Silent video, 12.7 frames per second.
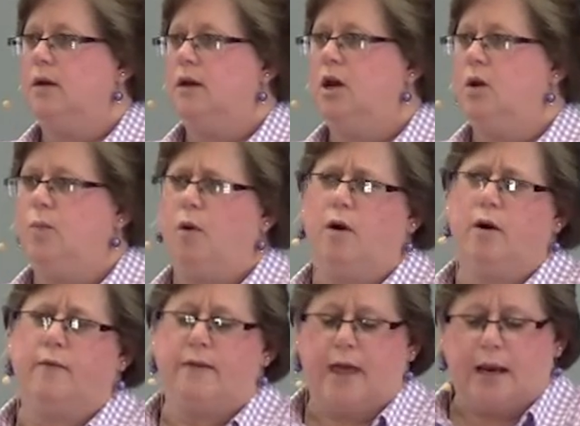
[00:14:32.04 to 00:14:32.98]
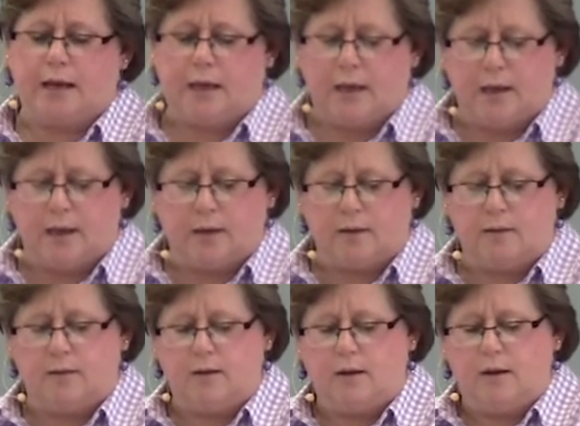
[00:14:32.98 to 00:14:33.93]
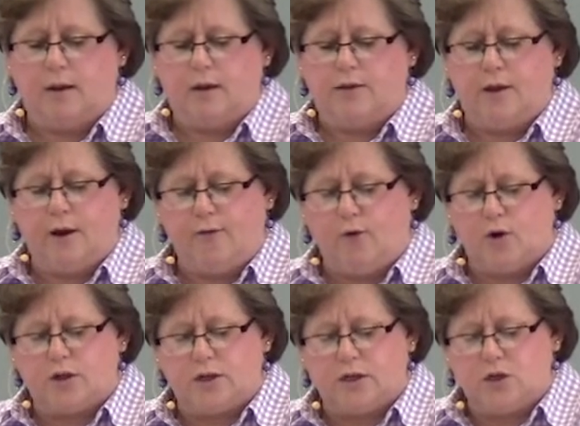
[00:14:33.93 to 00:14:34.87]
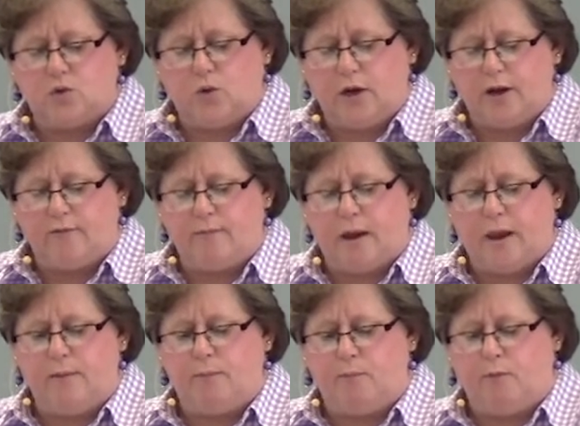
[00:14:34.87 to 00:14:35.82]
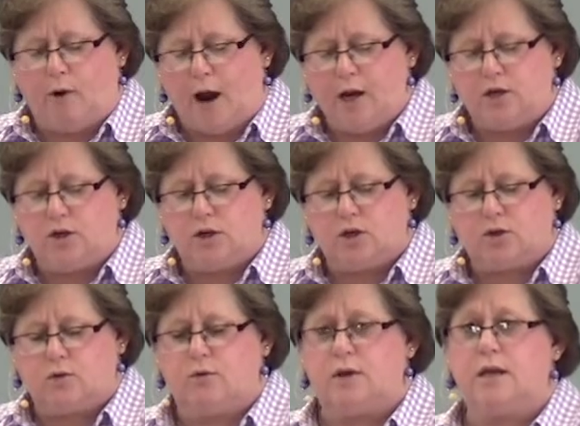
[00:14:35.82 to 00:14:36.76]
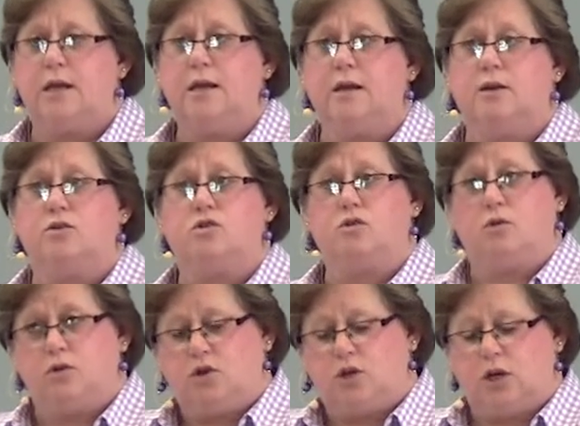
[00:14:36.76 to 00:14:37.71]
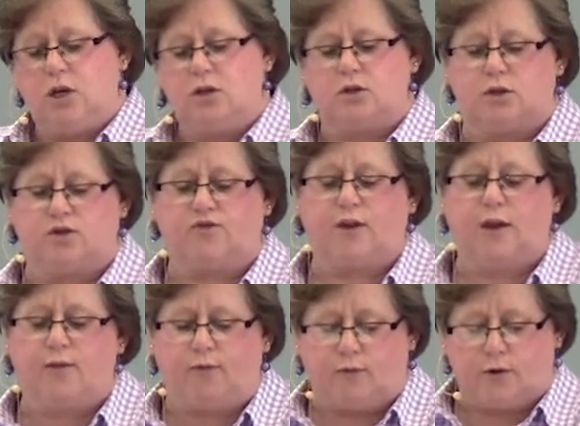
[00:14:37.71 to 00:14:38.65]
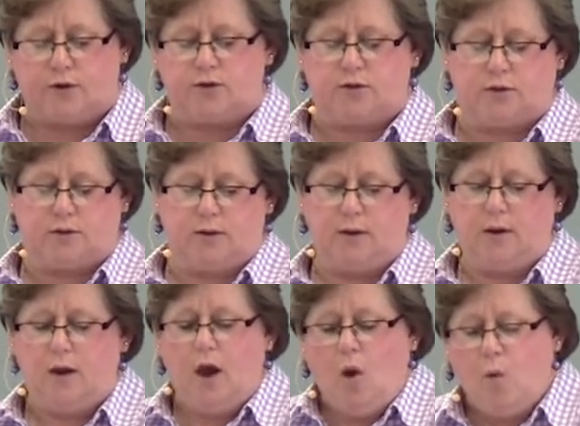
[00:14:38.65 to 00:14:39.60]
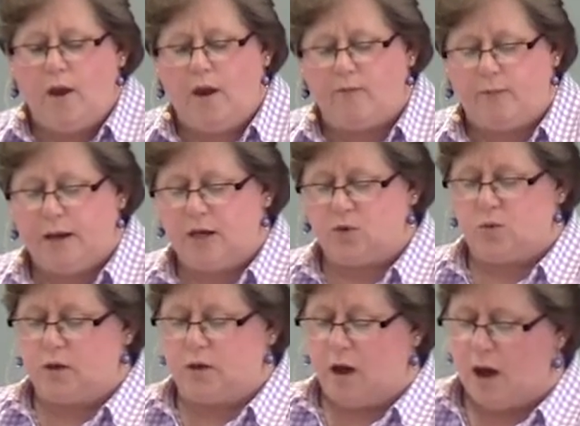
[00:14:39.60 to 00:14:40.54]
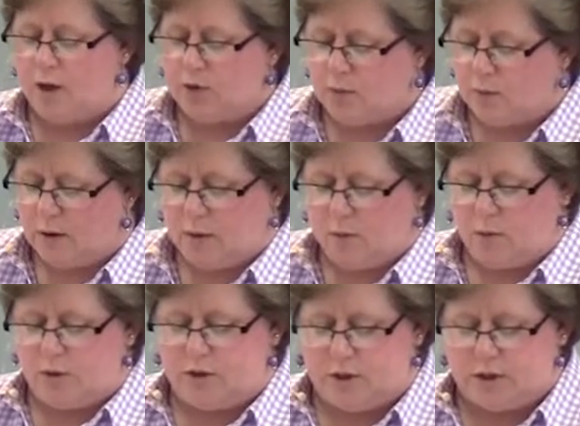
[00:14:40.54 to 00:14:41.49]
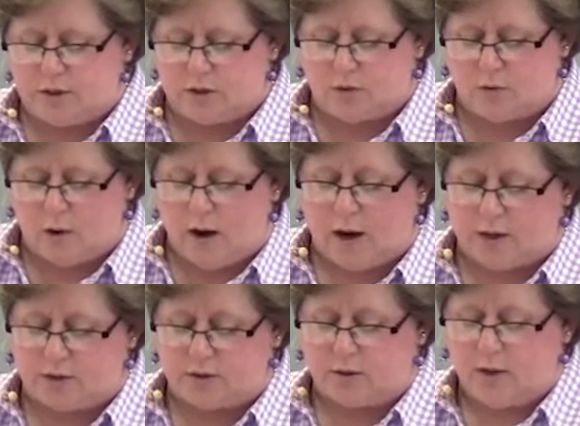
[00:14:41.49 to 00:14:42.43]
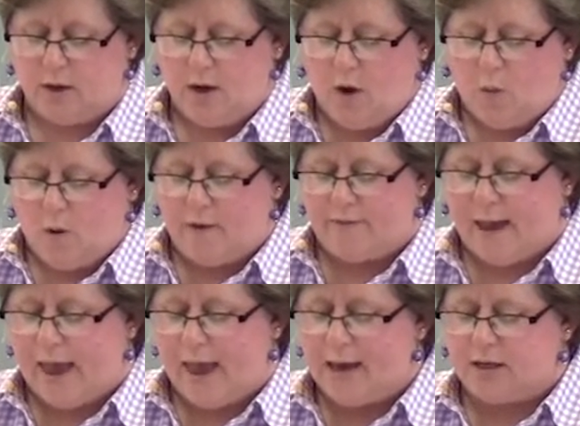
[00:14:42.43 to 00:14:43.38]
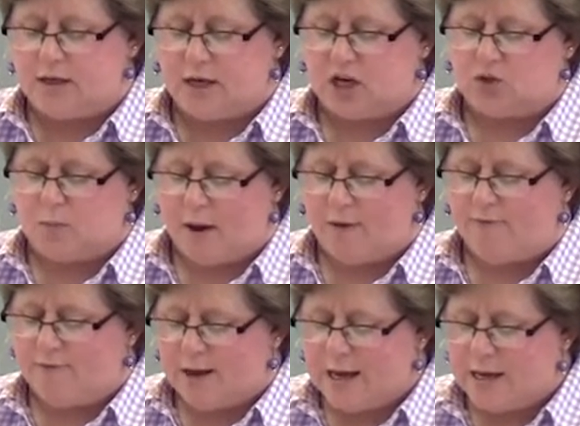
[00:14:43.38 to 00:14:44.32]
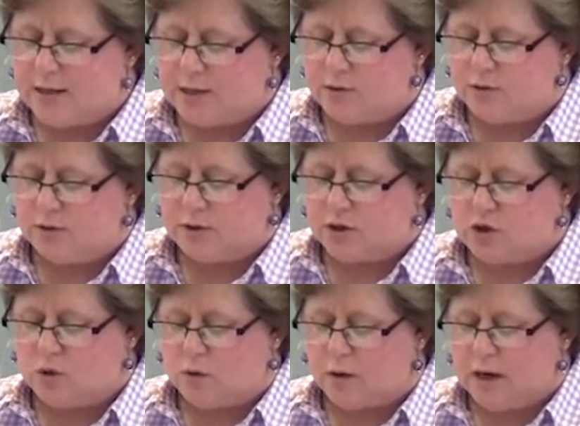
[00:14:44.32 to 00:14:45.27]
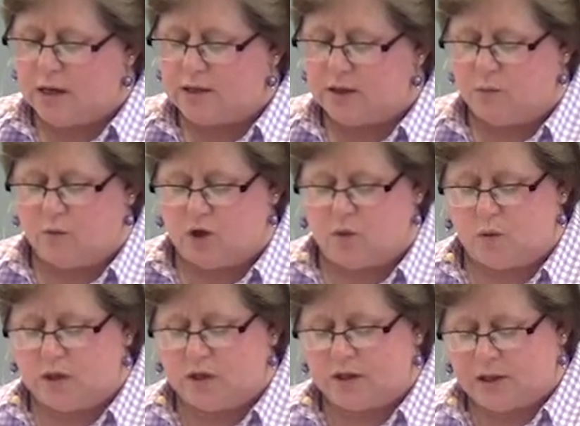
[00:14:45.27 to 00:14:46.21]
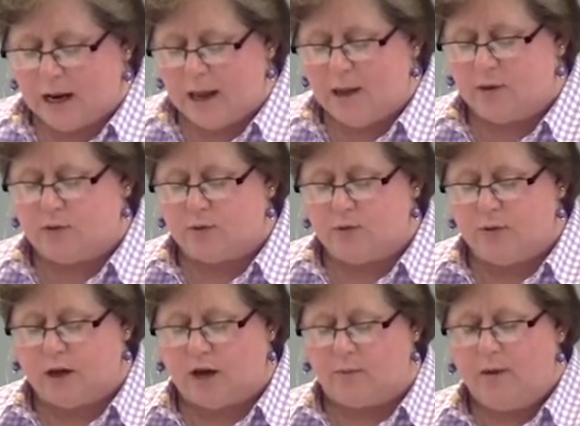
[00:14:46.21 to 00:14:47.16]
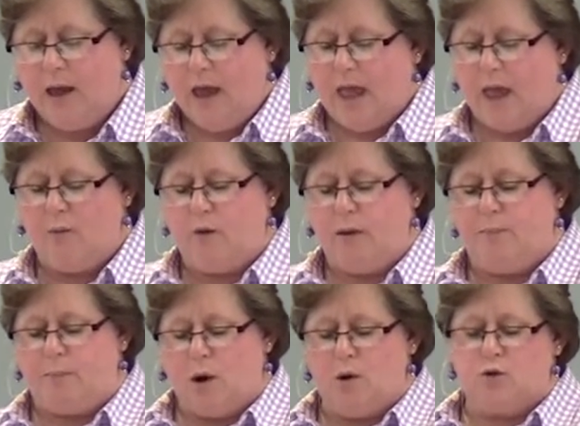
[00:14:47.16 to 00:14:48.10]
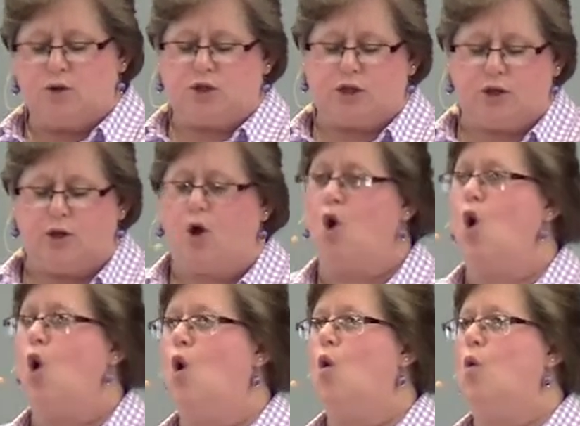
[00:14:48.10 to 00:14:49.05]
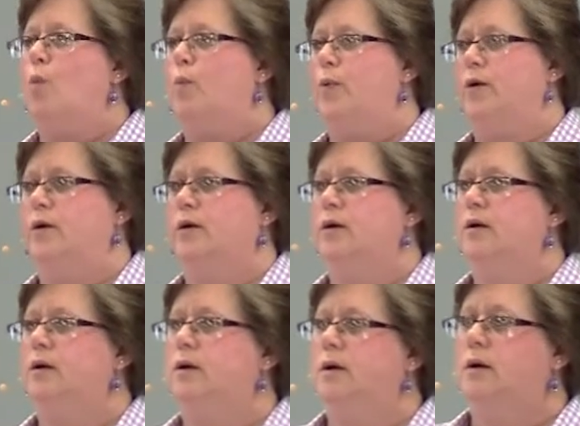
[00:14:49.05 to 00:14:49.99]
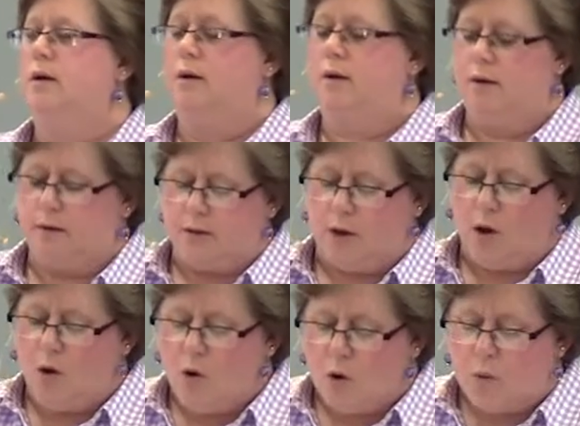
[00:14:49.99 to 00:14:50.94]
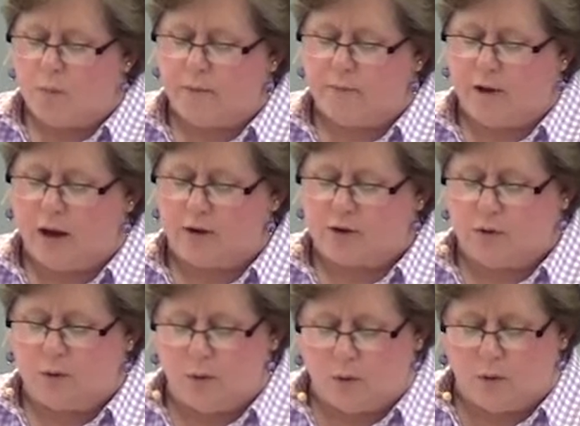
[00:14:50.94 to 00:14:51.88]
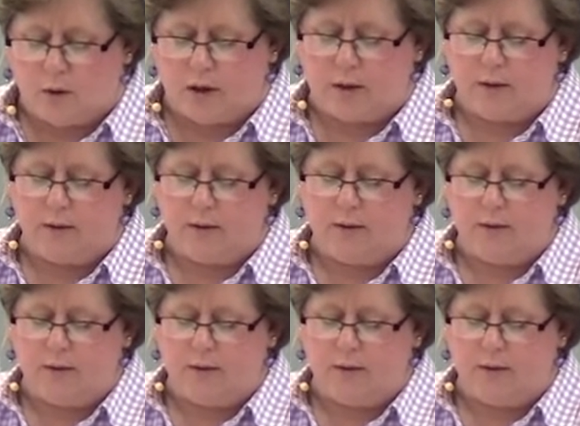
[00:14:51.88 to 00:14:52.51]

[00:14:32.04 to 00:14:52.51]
Hear part of that again. Therefore, since we have made righteous through his, Jesus, faithfulness, we have peace with God through our Lord Jesus Christ. We have access by faith into this grace in which we stand through him, and we boast in the hope, the hope of God's glory.